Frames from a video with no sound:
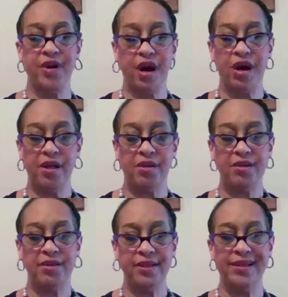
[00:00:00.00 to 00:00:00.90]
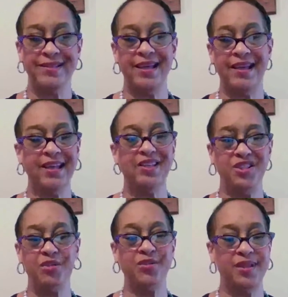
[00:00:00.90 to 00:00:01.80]
God is that He
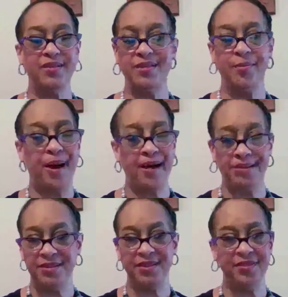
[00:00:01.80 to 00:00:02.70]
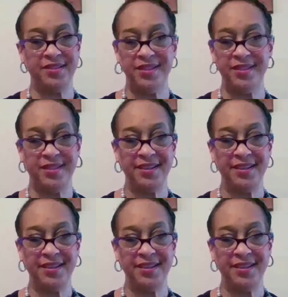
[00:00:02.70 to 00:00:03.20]
shows us the positivity.